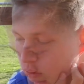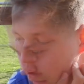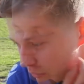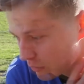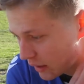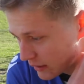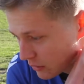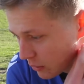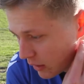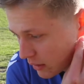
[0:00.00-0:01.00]
I've had it
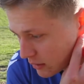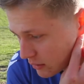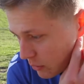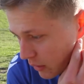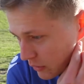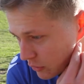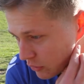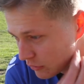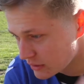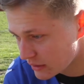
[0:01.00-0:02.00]
quite
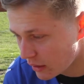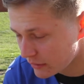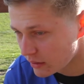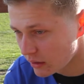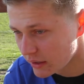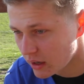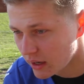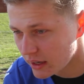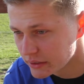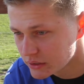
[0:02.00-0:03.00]
good, obviously, going in at a young
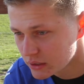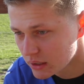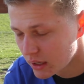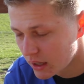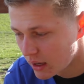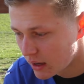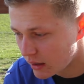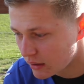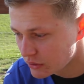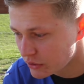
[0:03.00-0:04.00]
age,
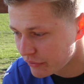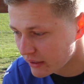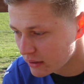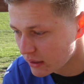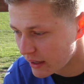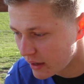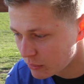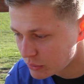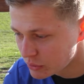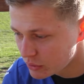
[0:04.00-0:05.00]
and I just think that it
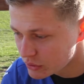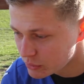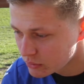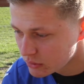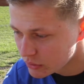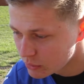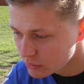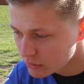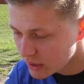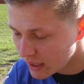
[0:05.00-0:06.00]
helps you because you
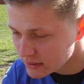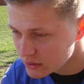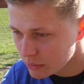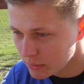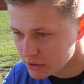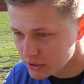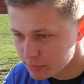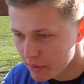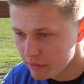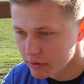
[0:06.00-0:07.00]
gain so much
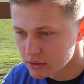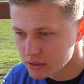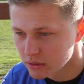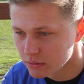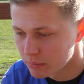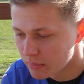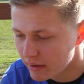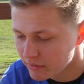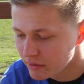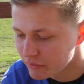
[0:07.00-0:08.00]
experience, and
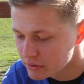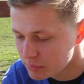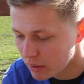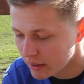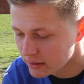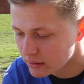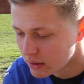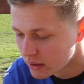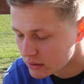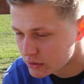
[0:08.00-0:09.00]
even if it's playing
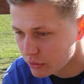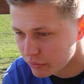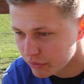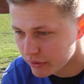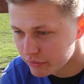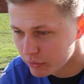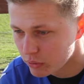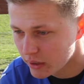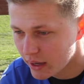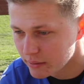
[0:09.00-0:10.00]
2, 3,
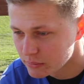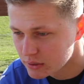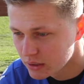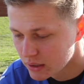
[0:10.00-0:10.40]
4 games,